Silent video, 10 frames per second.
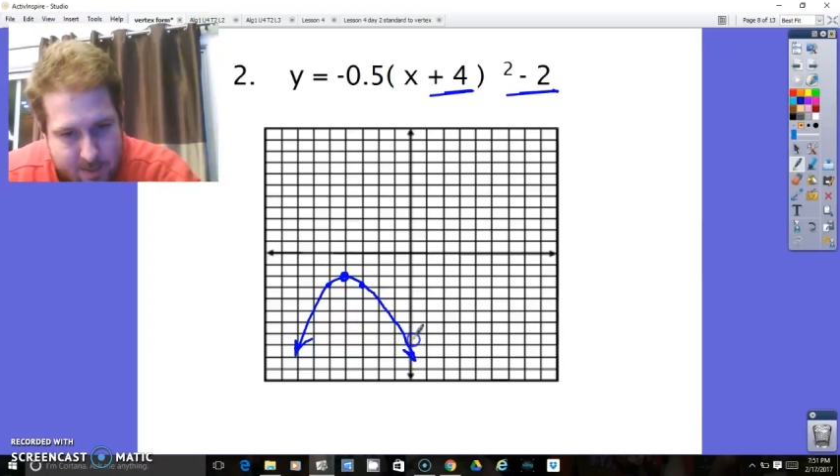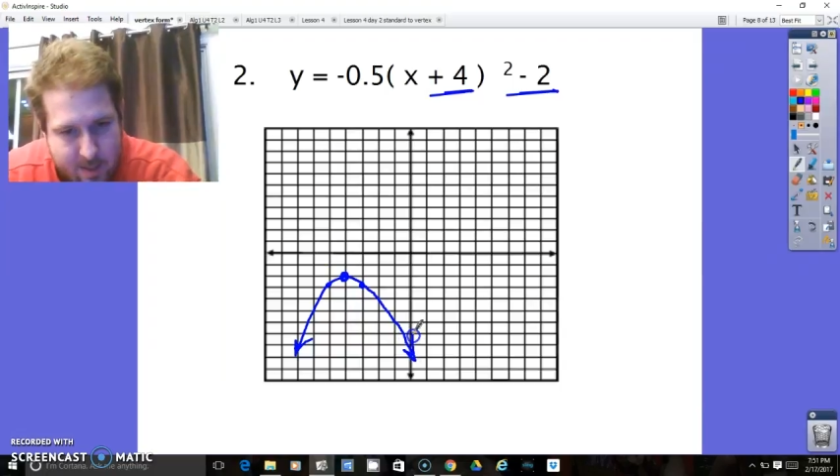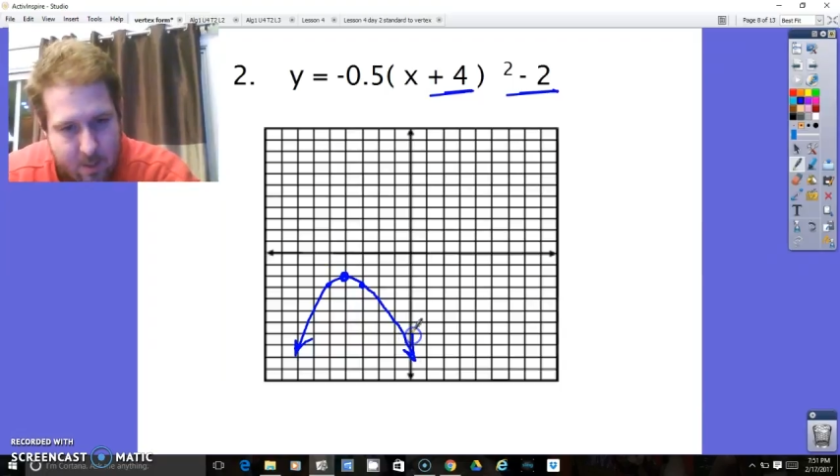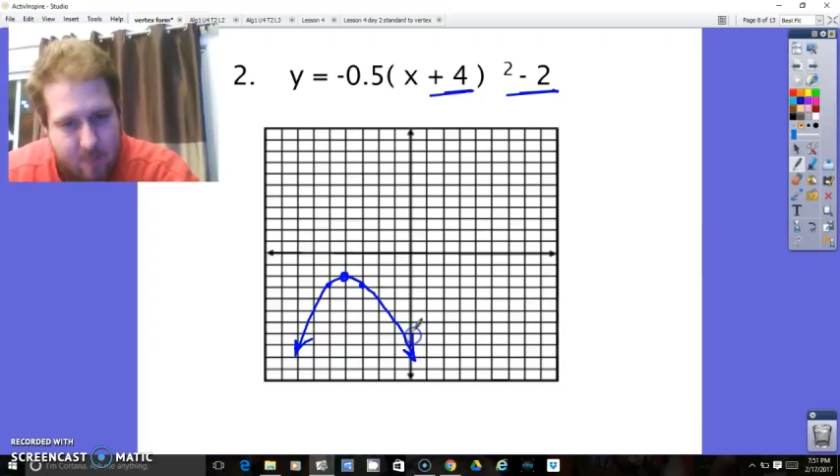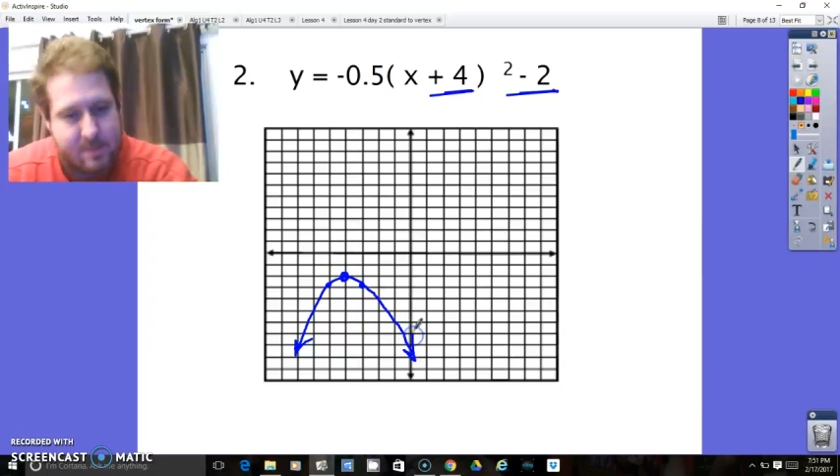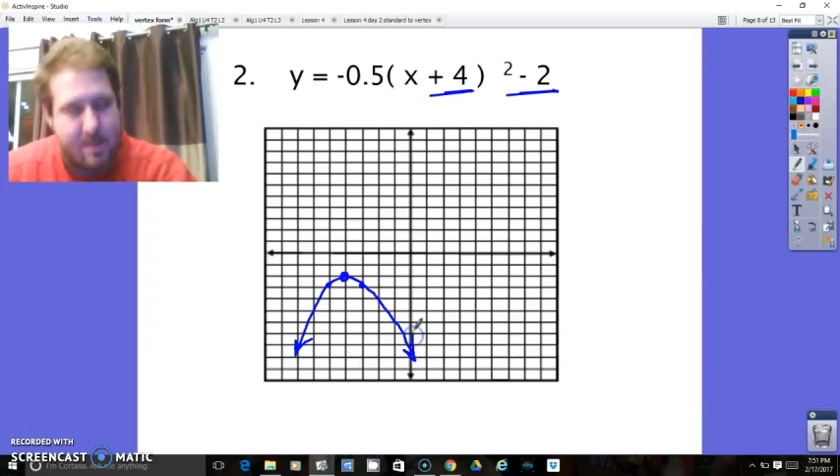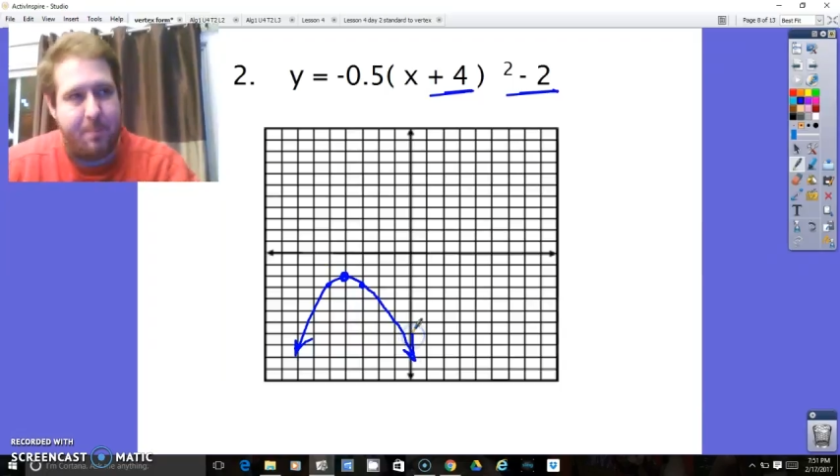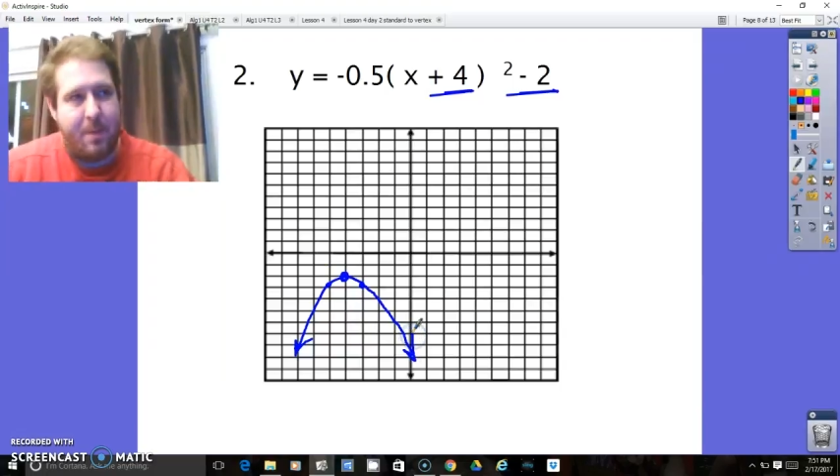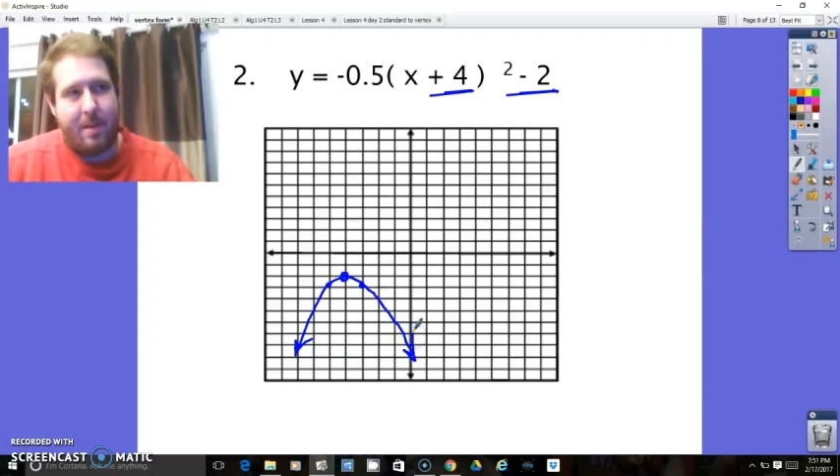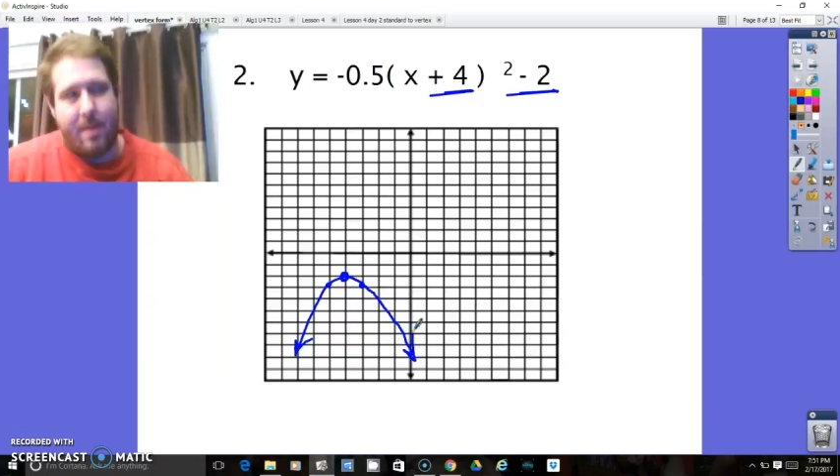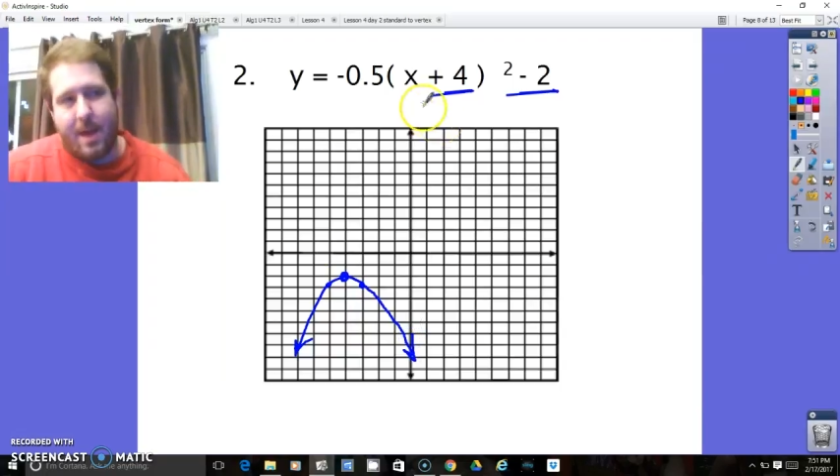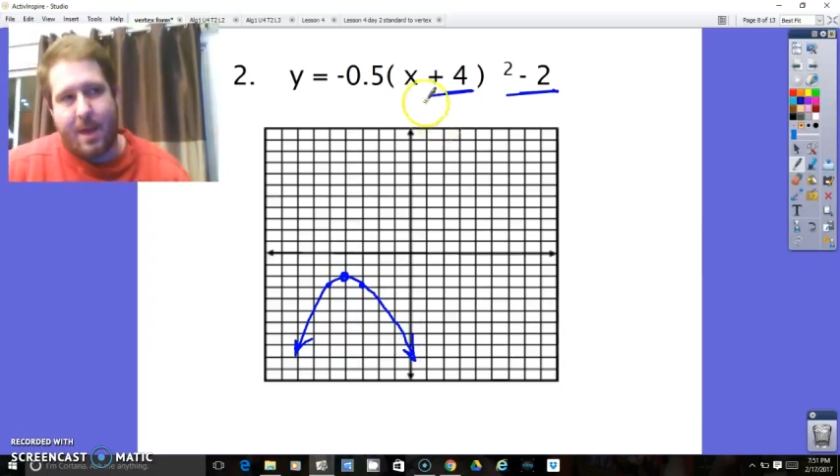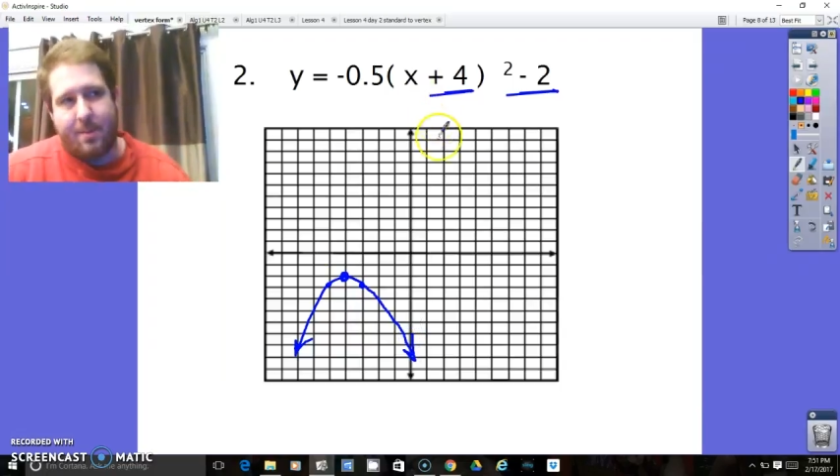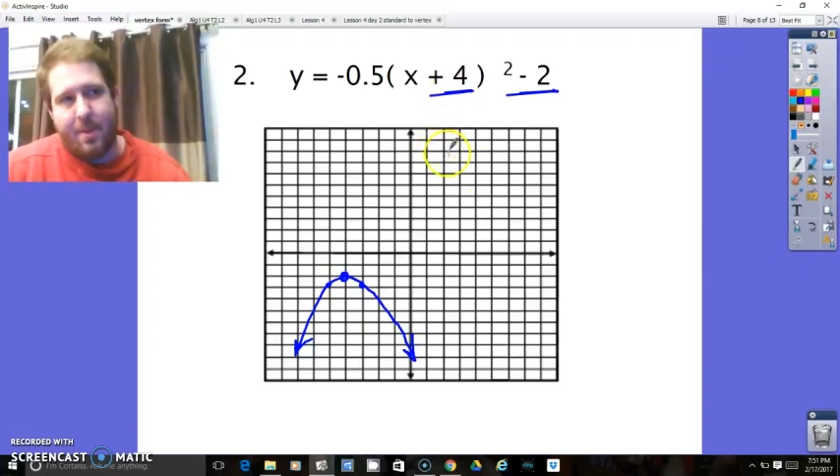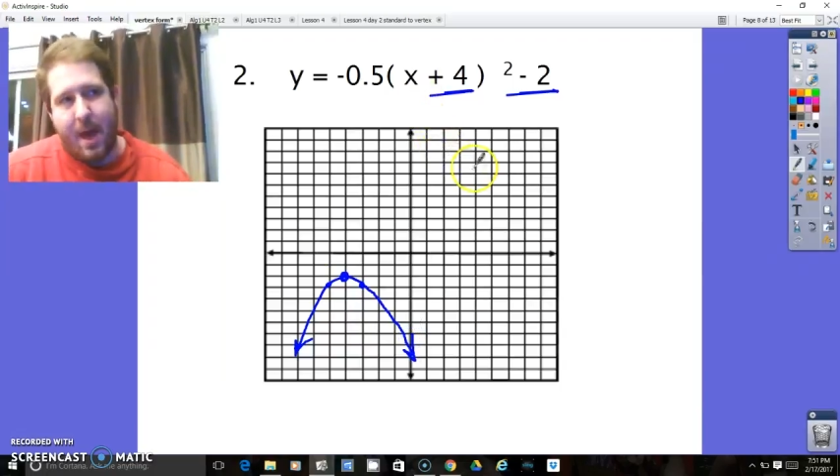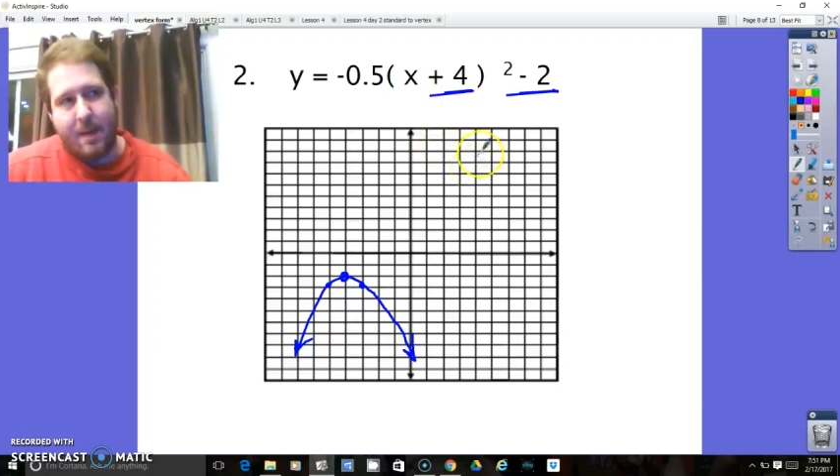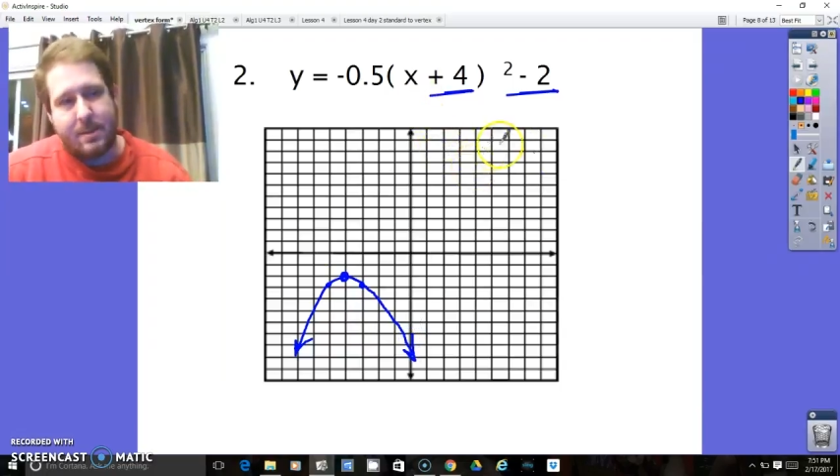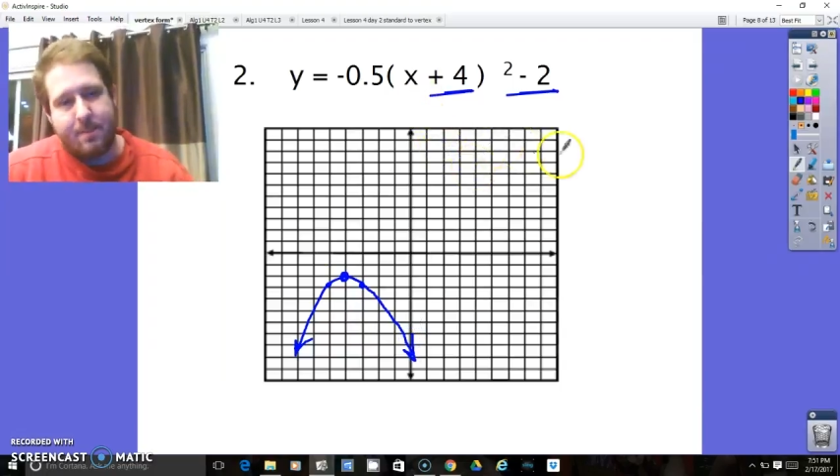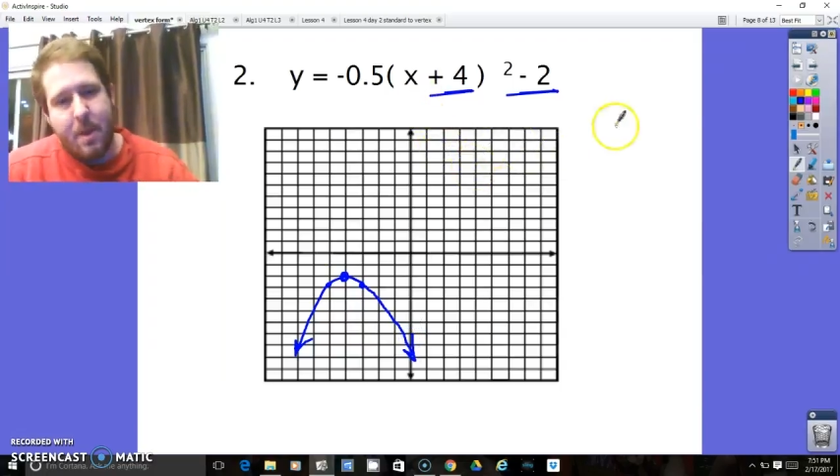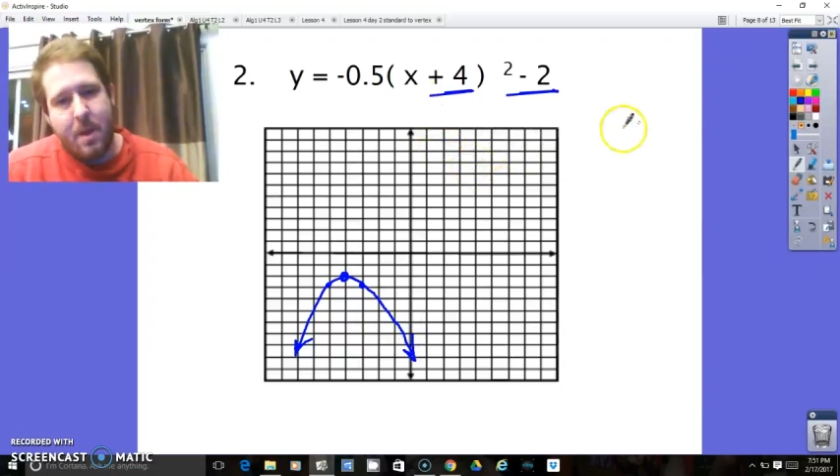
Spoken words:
It's going to look something like that.